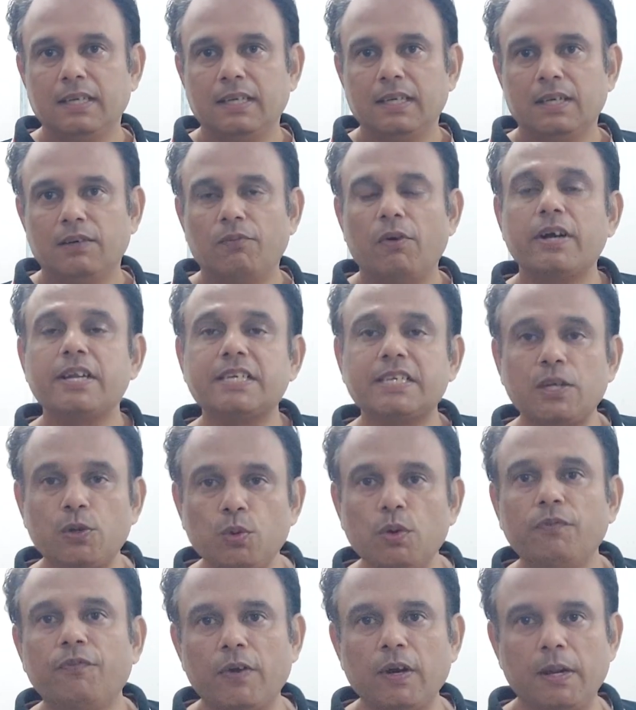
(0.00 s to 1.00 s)
What is the
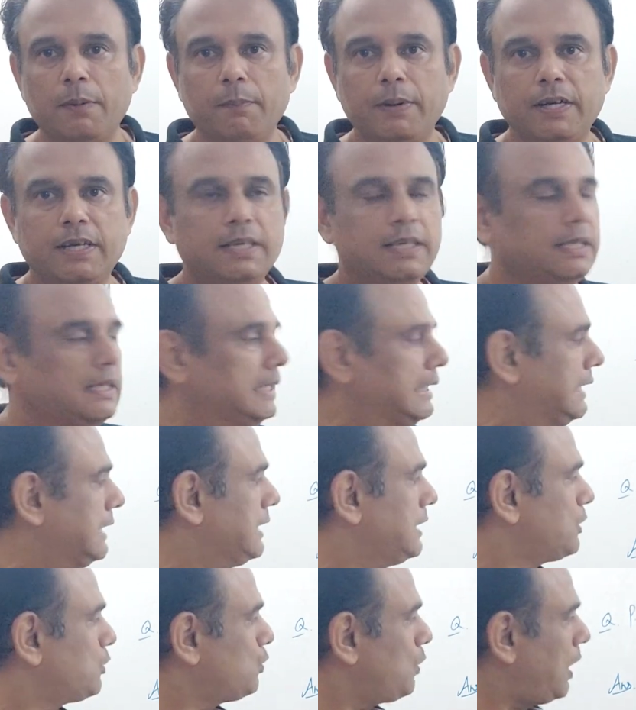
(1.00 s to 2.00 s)
rule for limit?
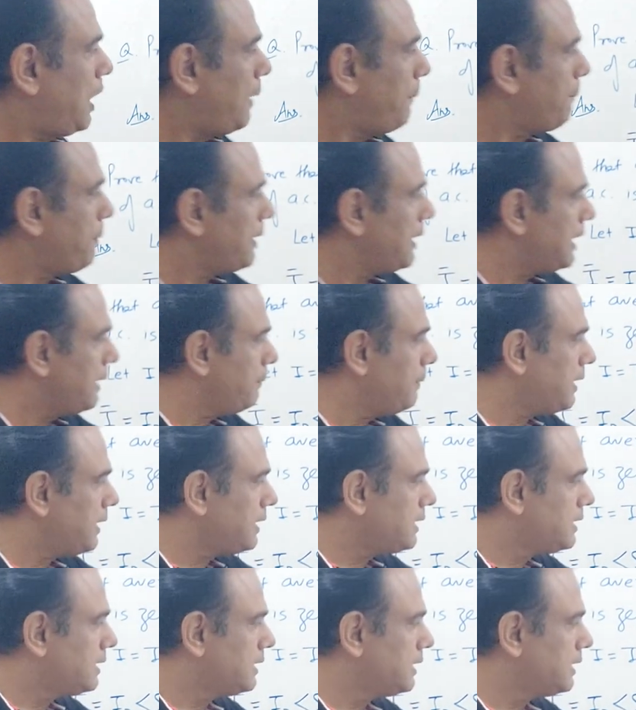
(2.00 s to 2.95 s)
So upper limit,